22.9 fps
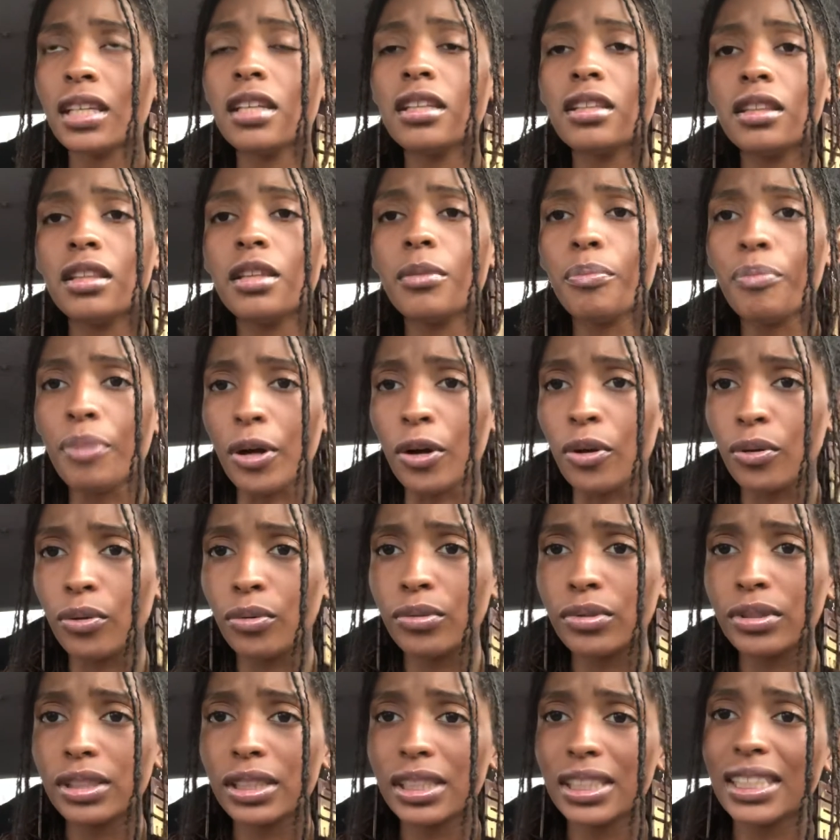the
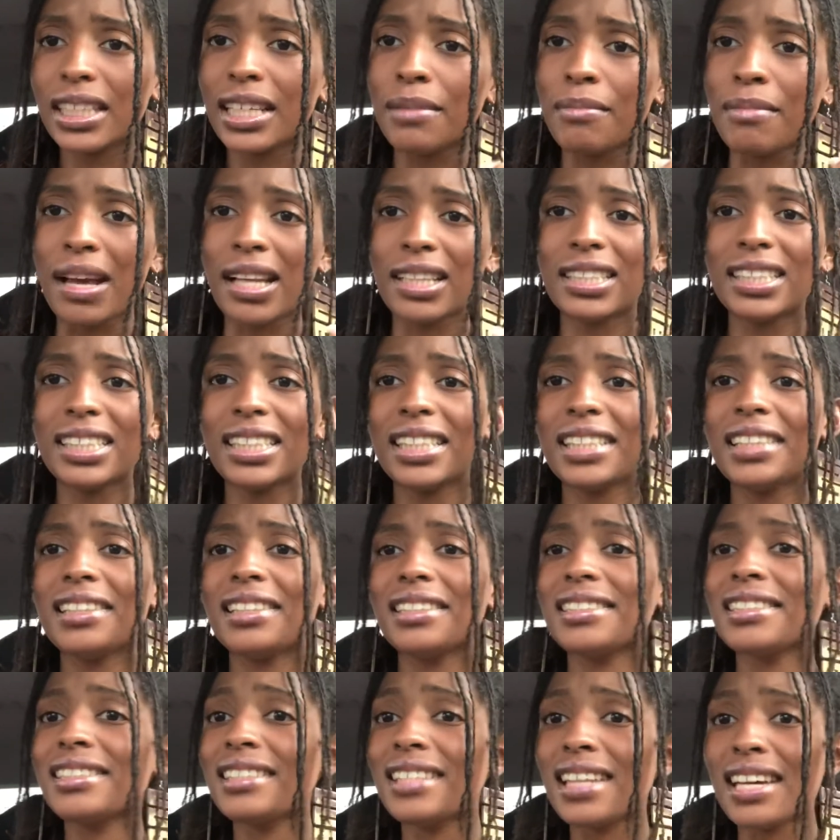bones in my teeth
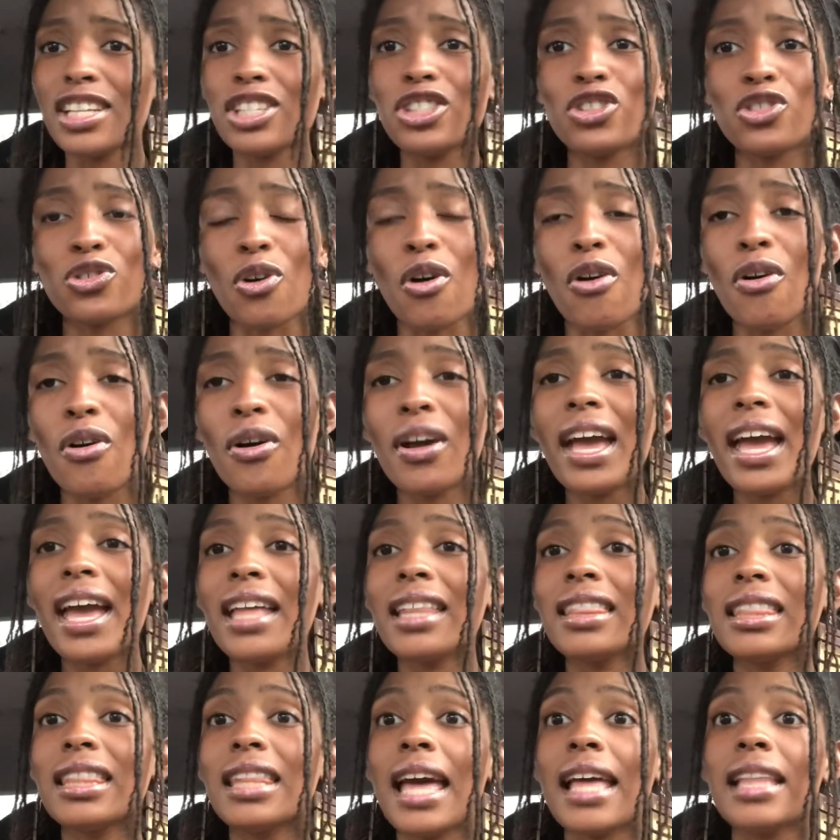stay strong
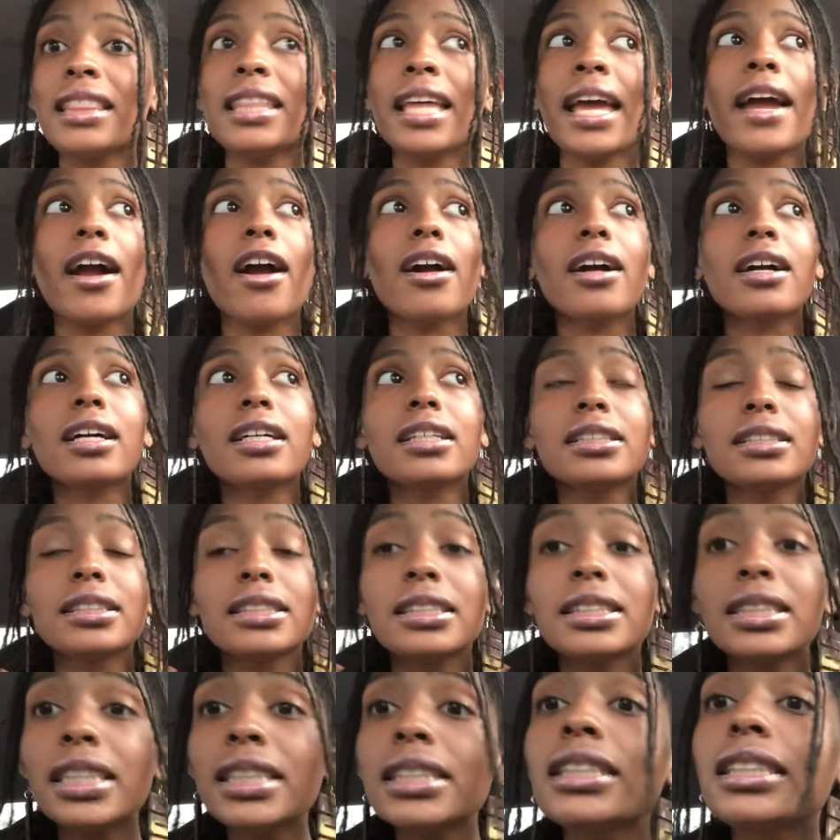and that they are
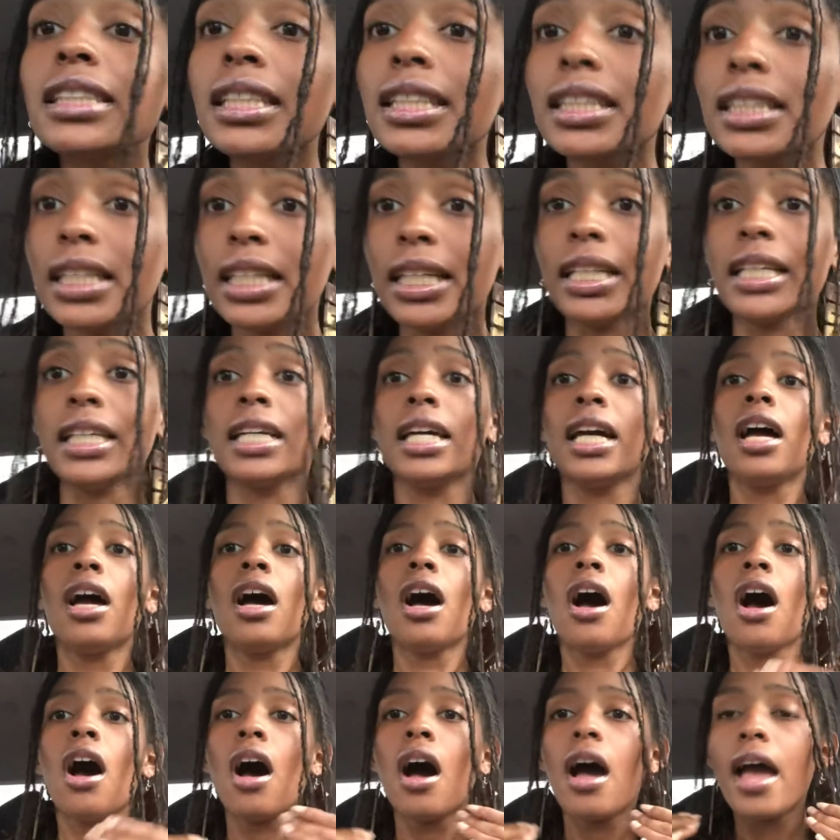consistently
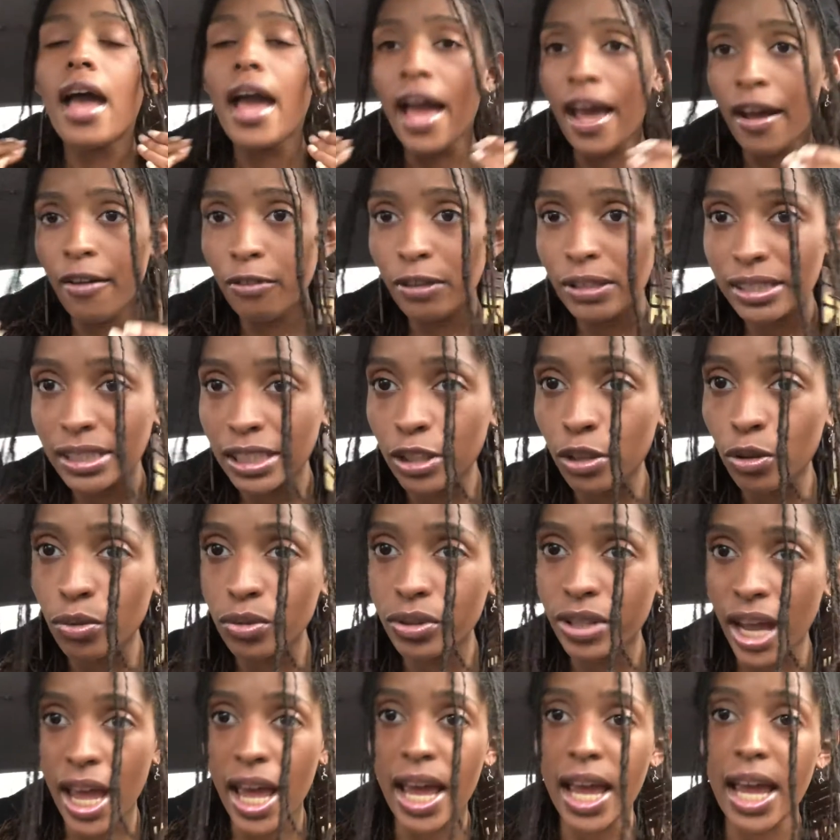every single
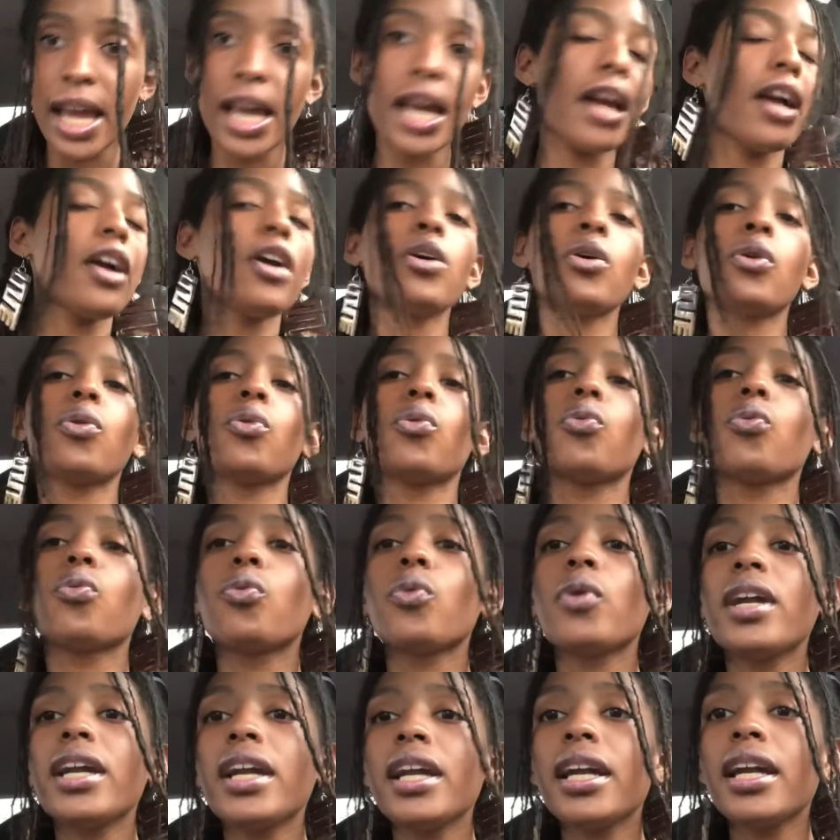day
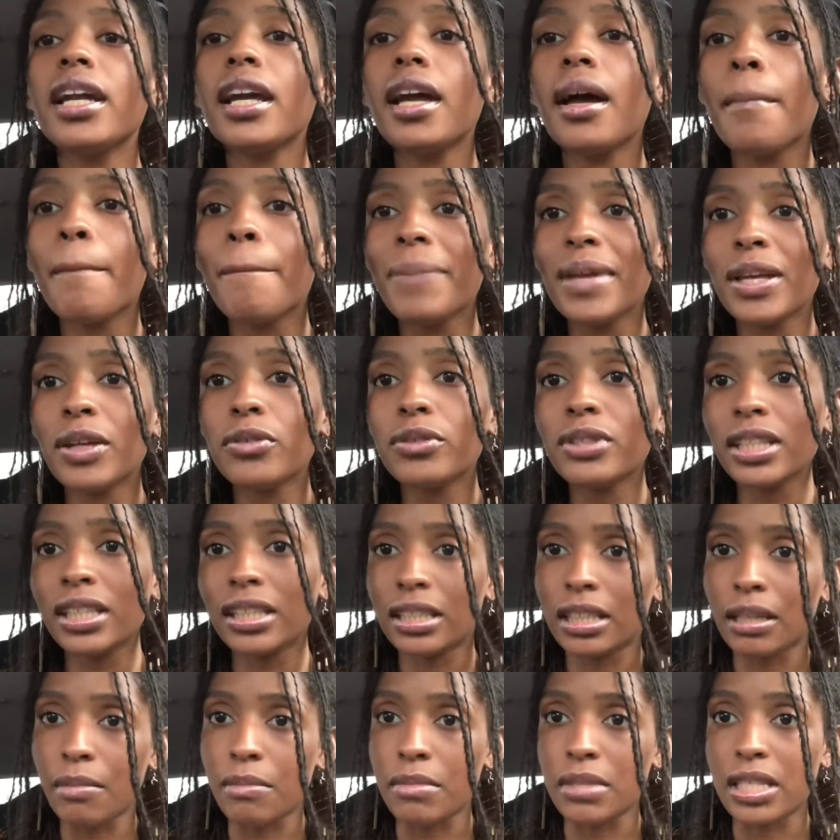rebuilding
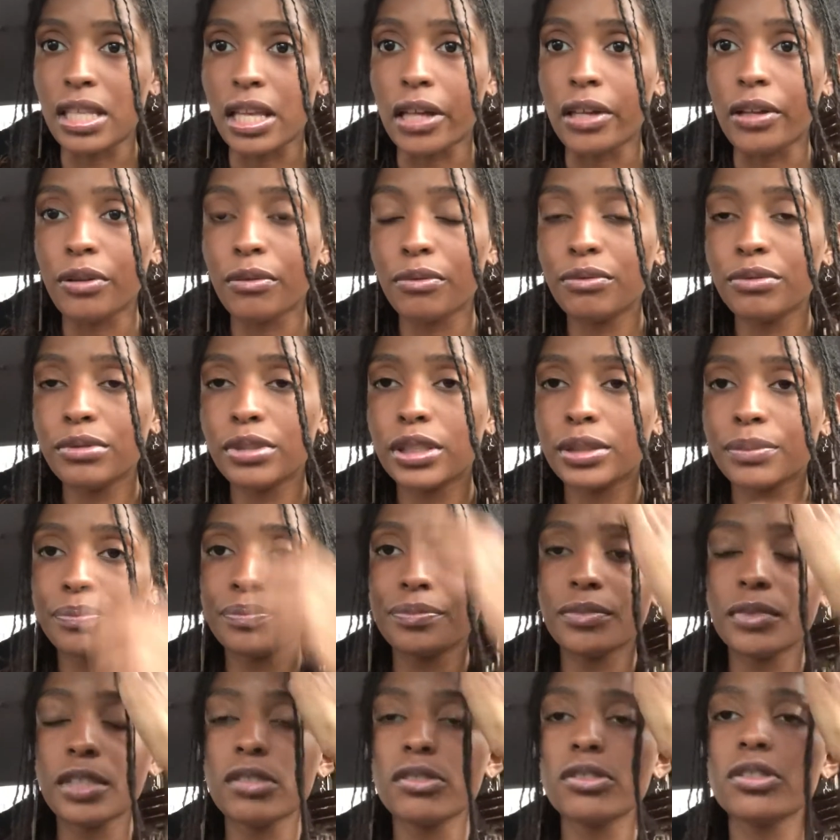themselves.
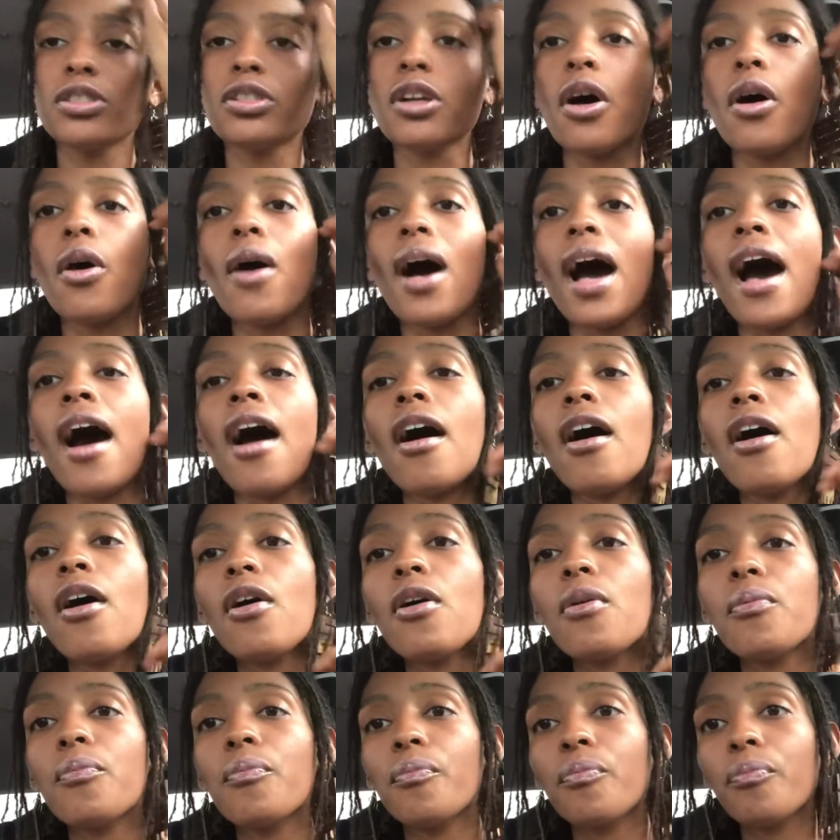So
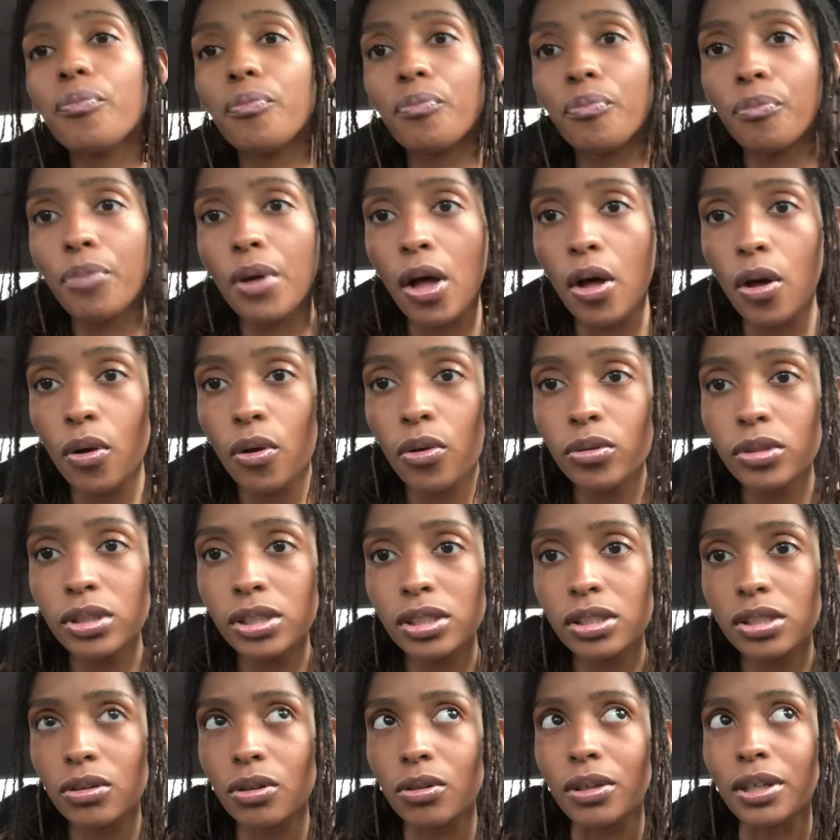I'll
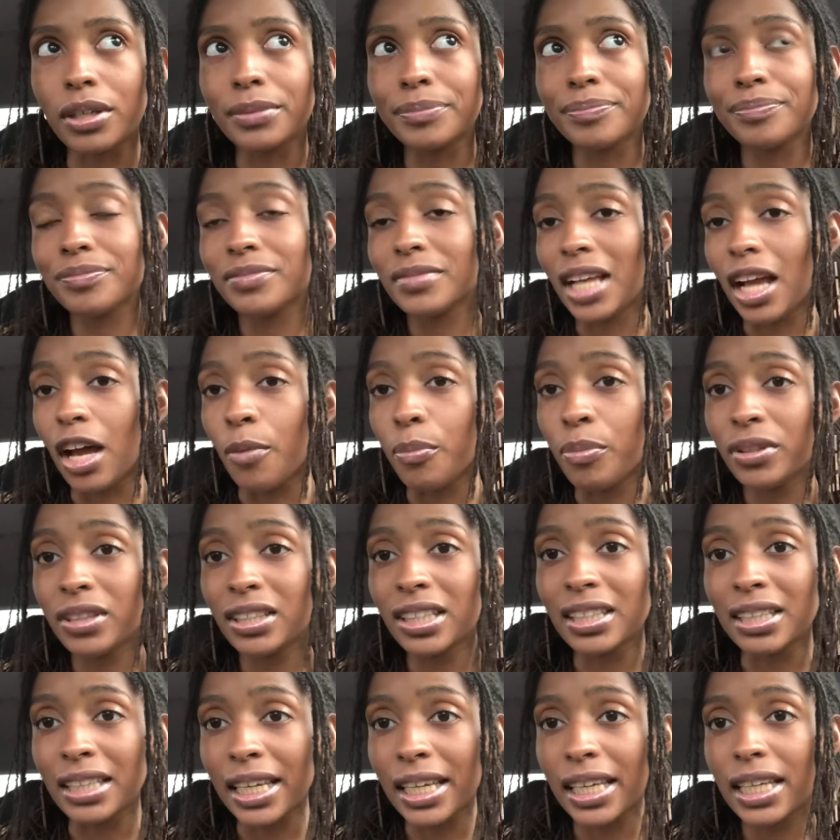post, or I'll put the
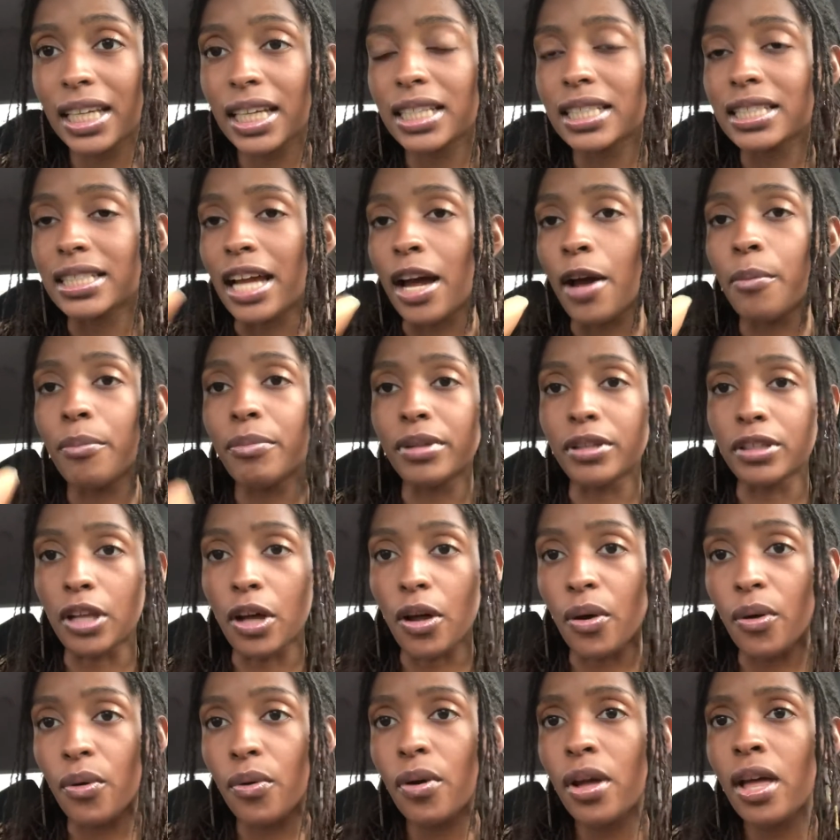link down
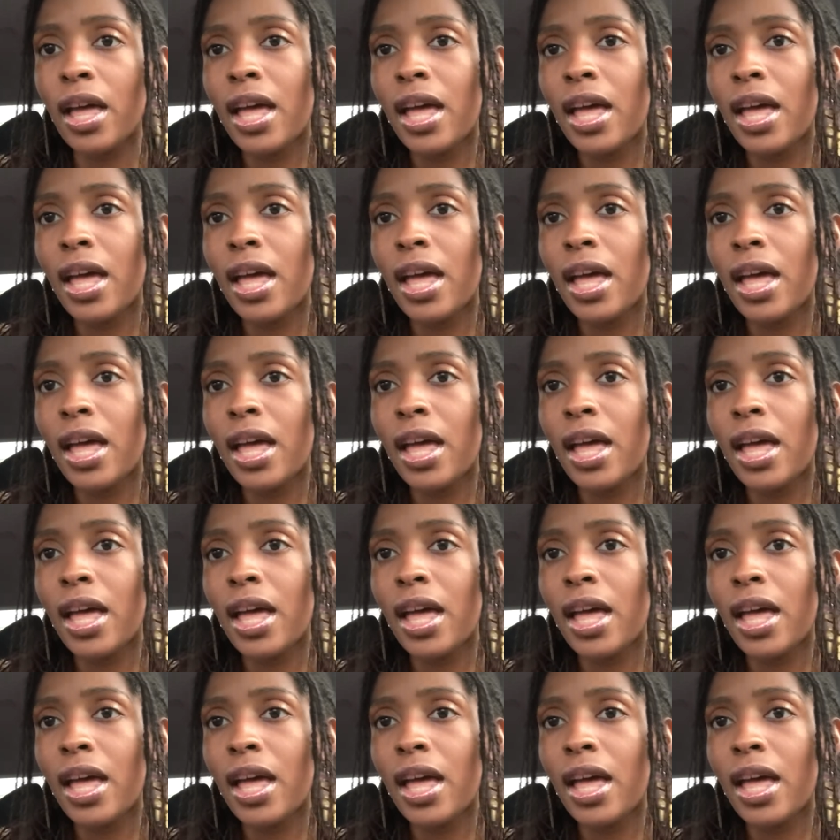below